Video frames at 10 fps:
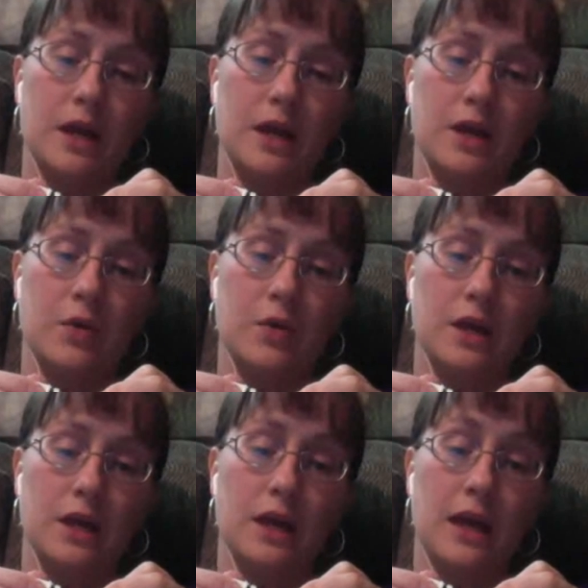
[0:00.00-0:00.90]

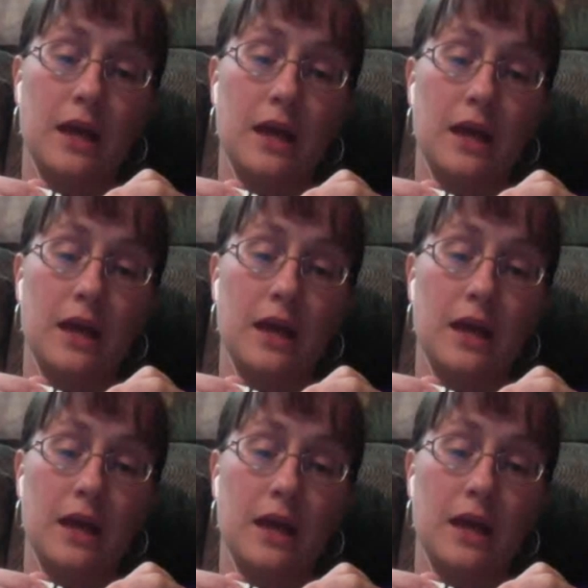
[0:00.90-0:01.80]
hinoki,
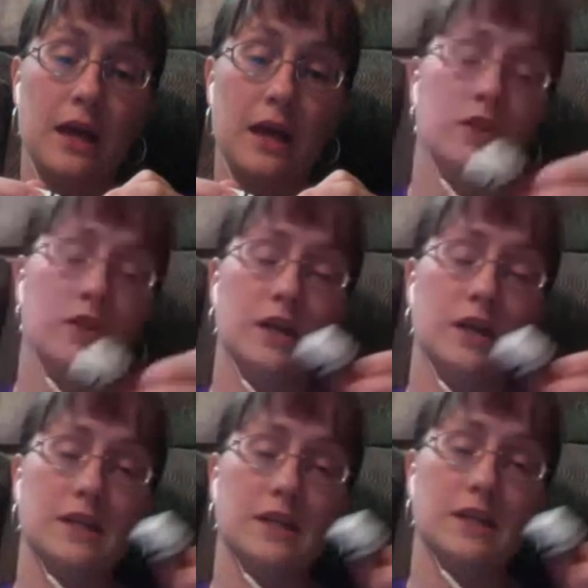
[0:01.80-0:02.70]
and Northern Lights
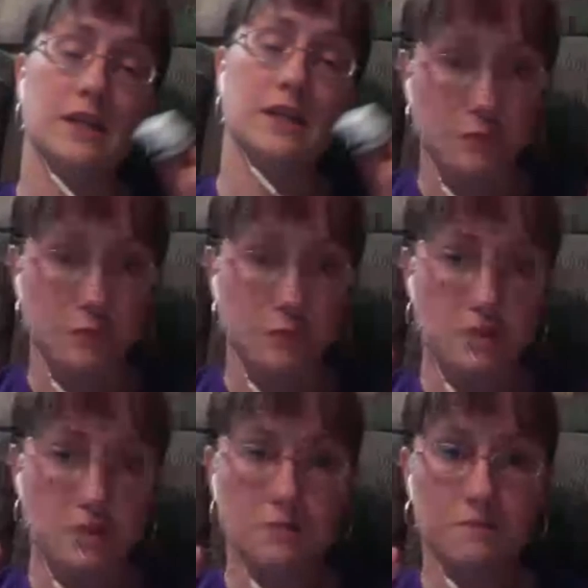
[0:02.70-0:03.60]
black
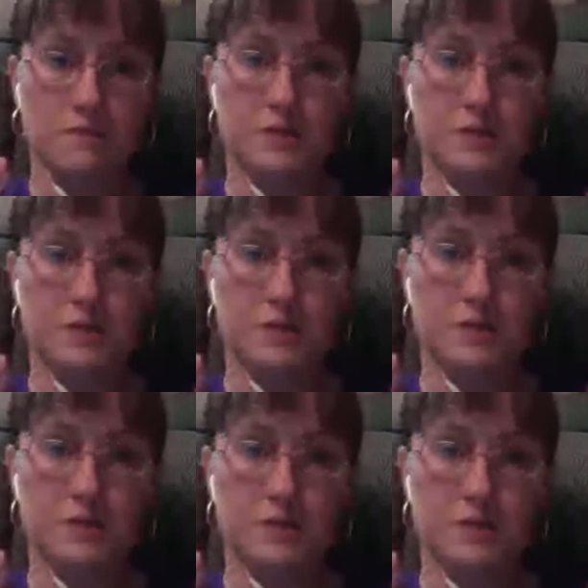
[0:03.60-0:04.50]
spruce. So